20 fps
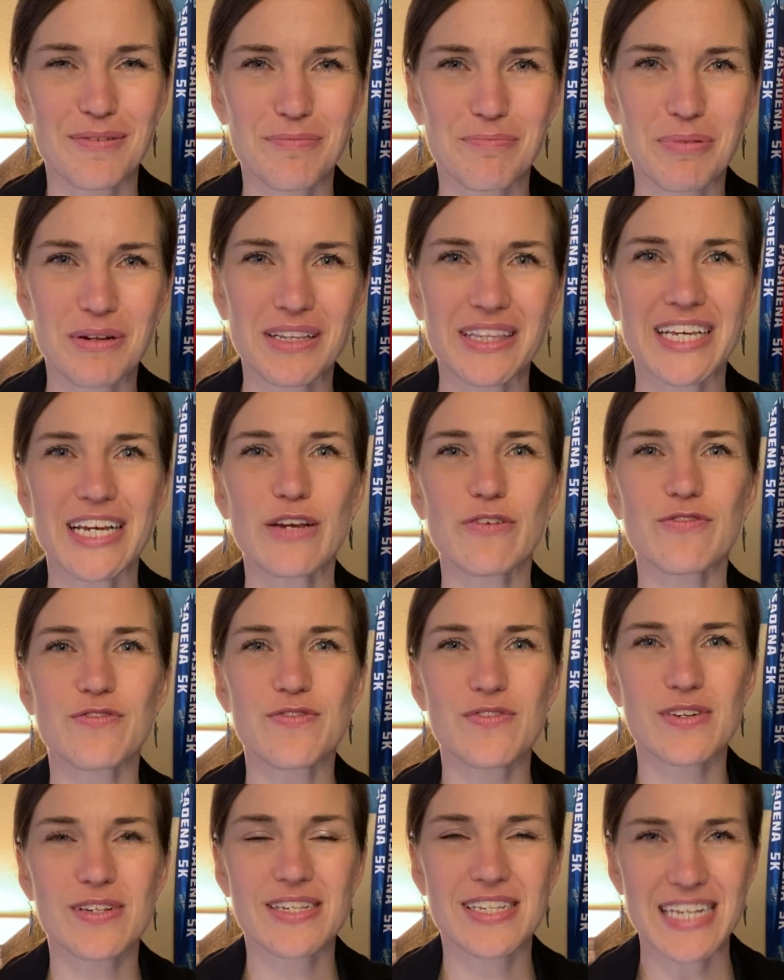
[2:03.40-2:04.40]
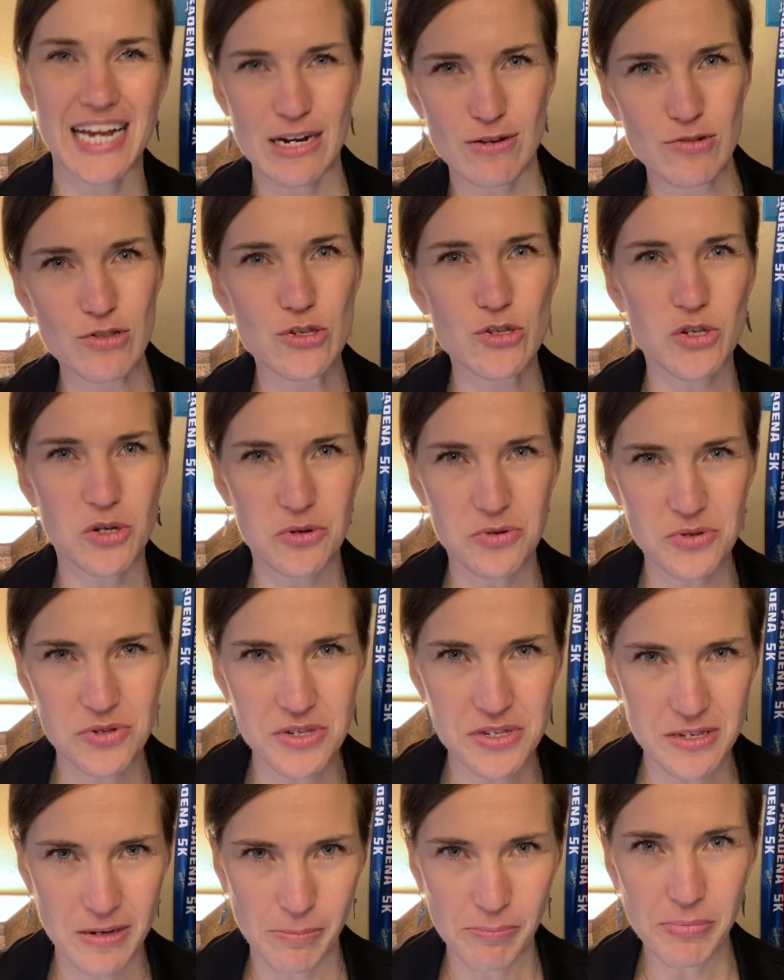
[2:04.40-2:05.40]
belief sounds so
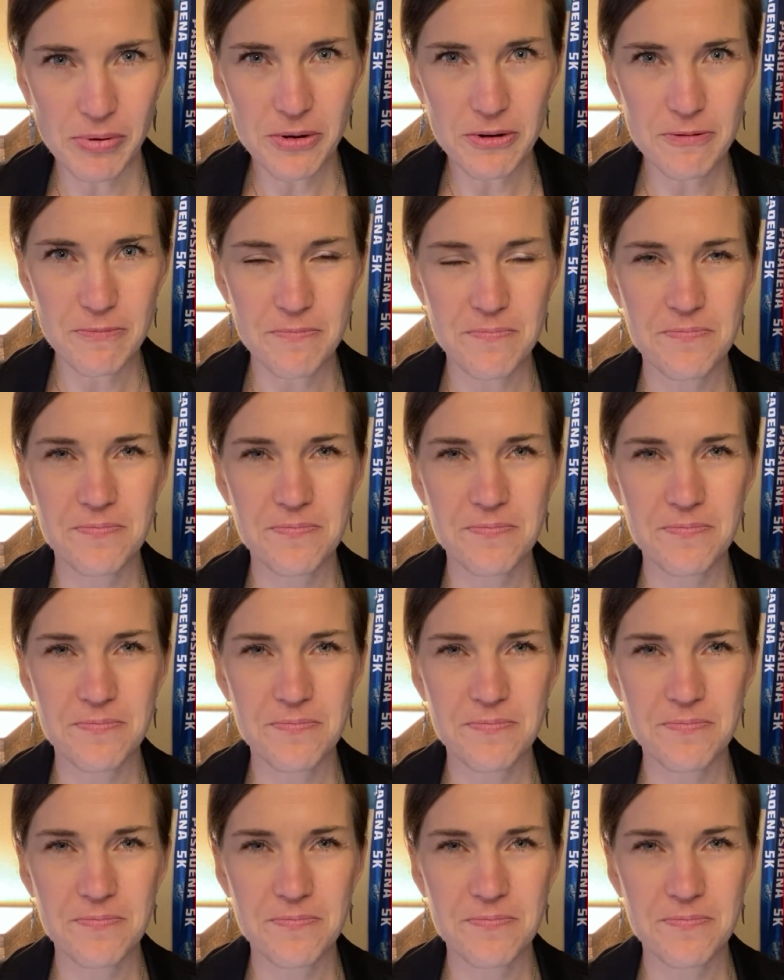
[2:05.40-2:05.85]
simple.